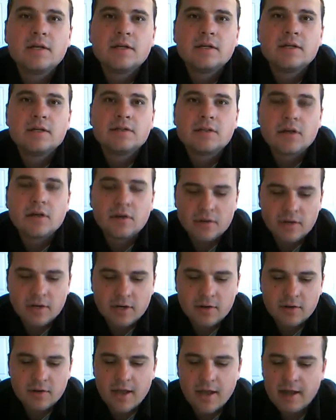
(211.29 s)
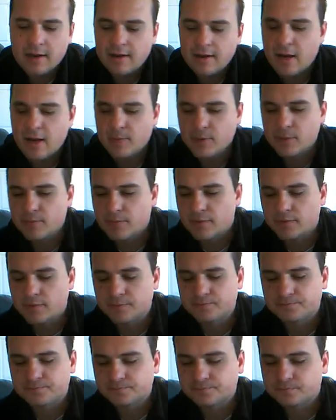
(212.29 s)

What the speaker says: So, you had a lot of people,